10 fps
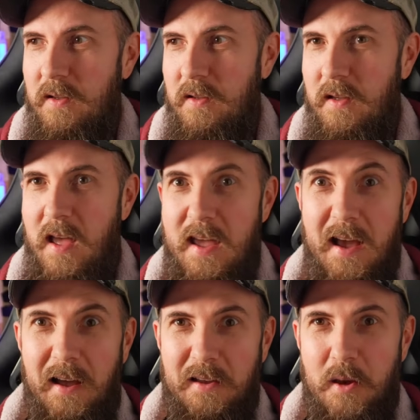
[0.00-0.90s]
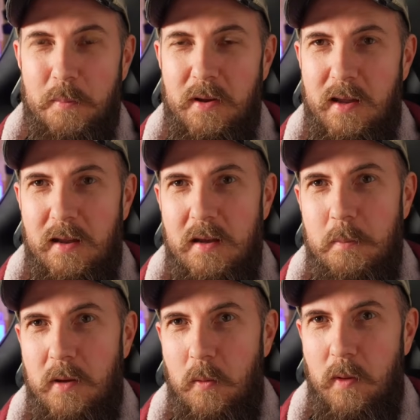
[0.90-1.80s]
AI company.
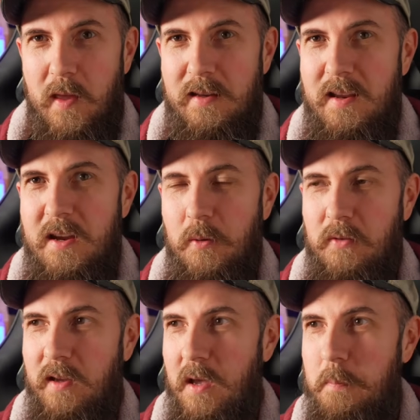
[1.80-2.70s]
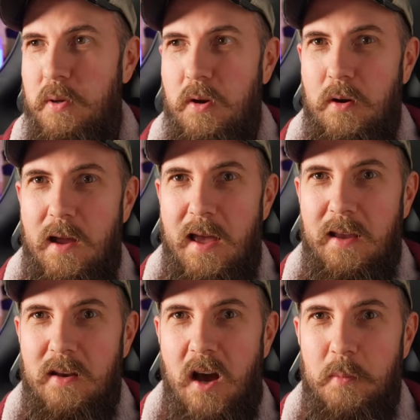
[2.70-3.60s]
But what they did here was like a pure
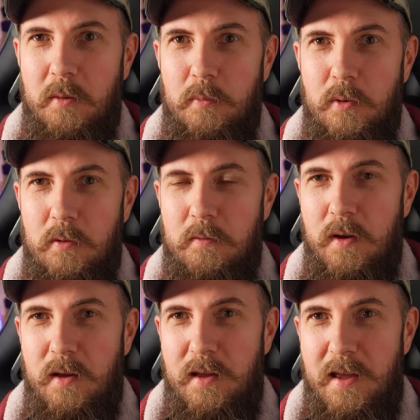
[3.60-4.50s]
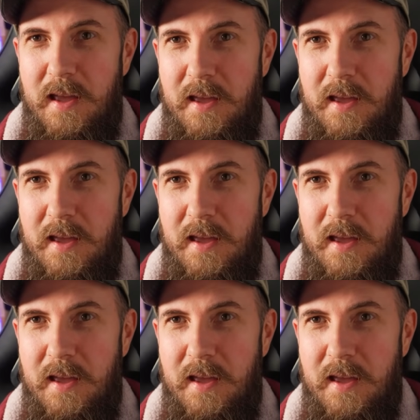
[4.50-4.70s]
economic move, and